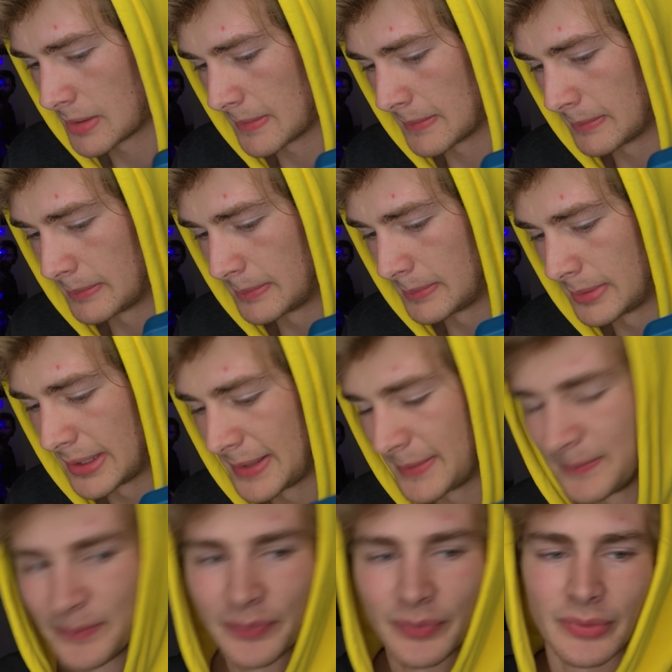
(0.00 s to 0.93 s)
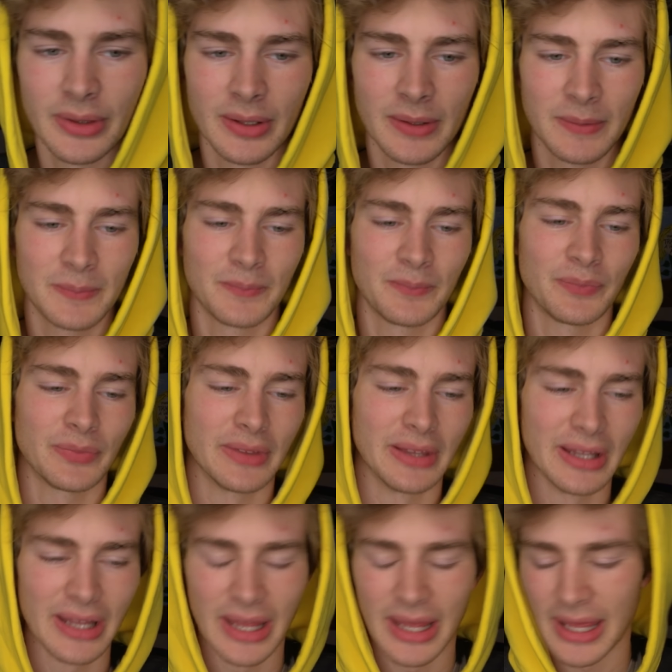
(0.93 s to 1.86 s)
Alright. But It's okay.
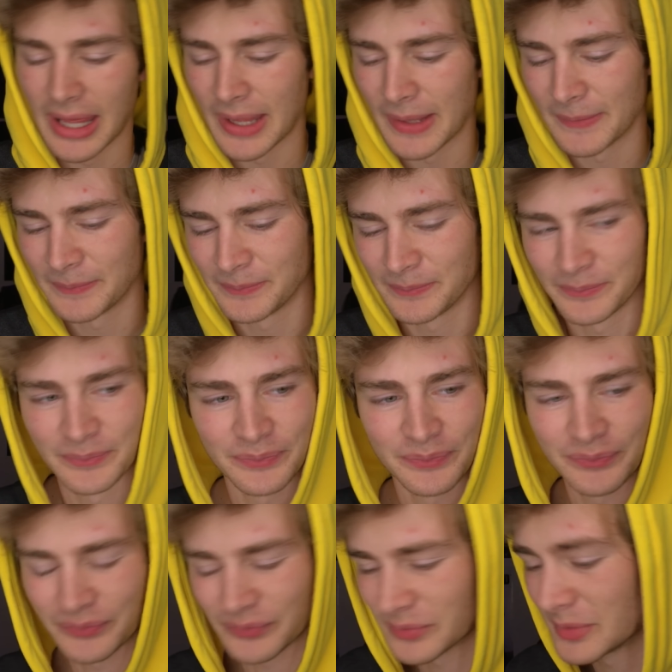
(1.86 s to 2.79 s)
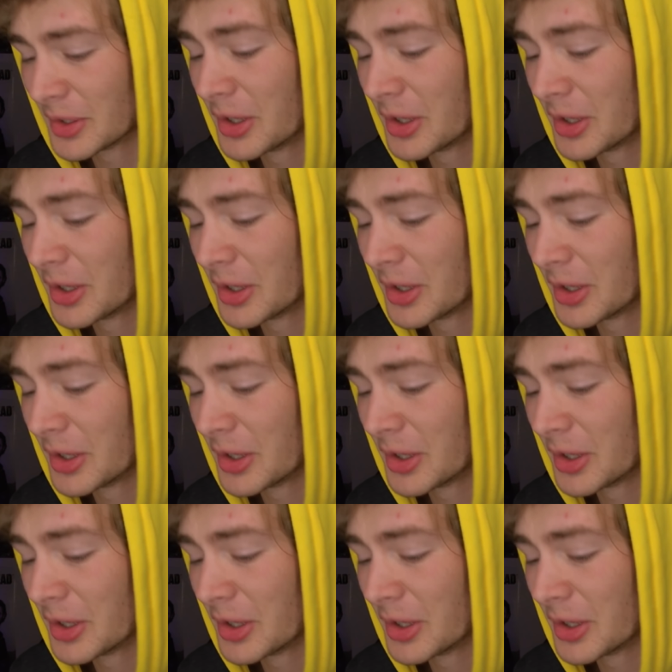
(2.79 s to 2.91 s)
Yeah. I, I love you.